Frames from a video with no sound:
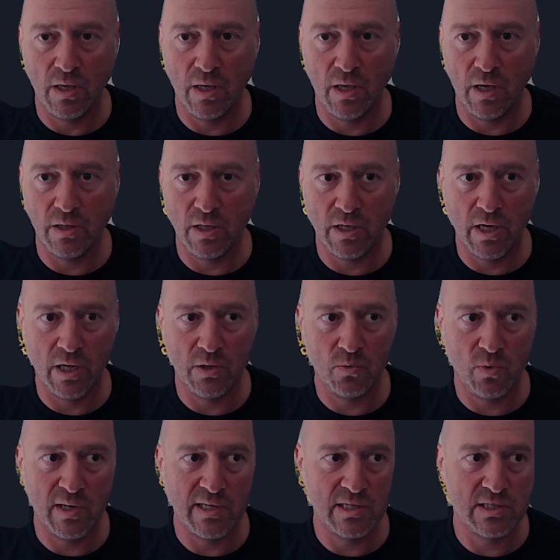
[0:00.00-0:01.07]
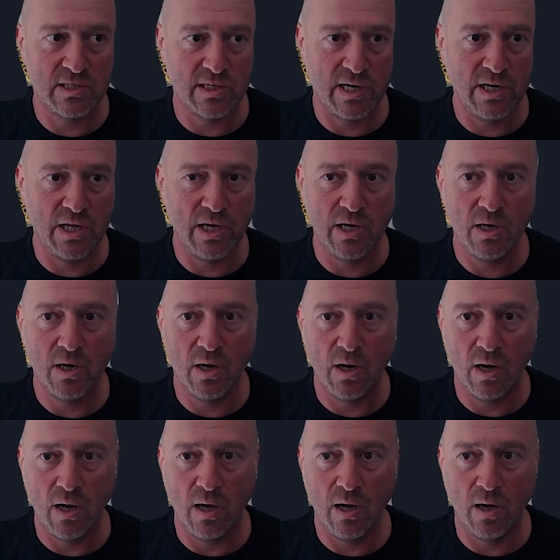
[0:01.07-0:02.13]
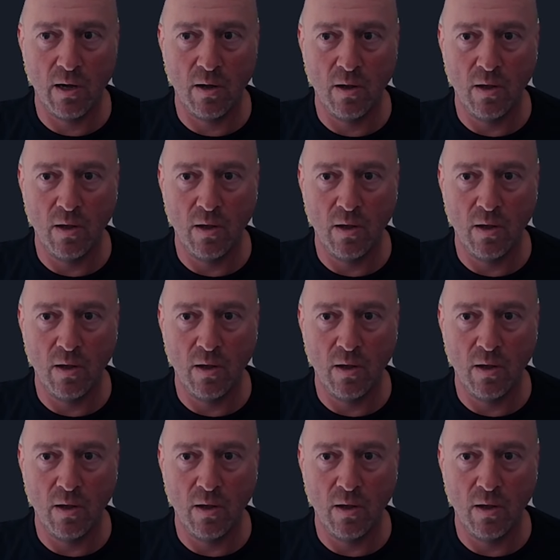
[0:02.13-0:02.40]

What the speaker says: And again, while it's running, I'll